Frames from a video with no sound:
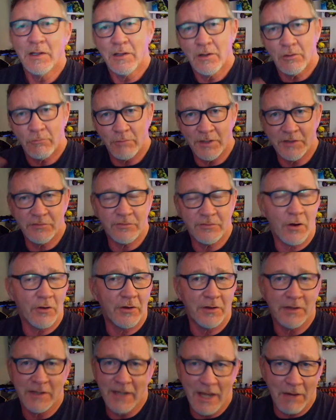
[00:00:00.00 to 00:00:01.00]

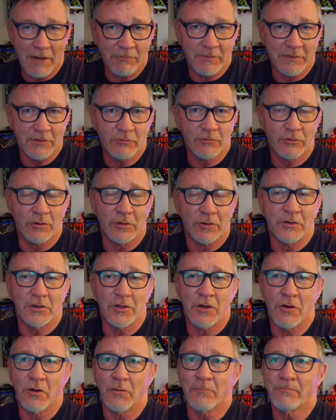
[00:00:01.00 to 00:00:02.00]
Restarted, everything's good to
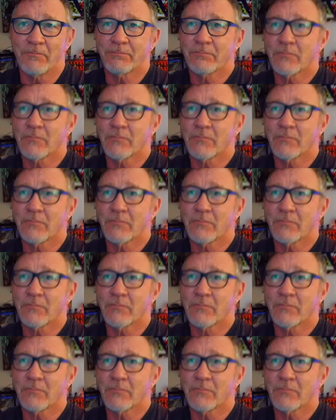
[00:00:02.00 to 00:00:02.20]
go.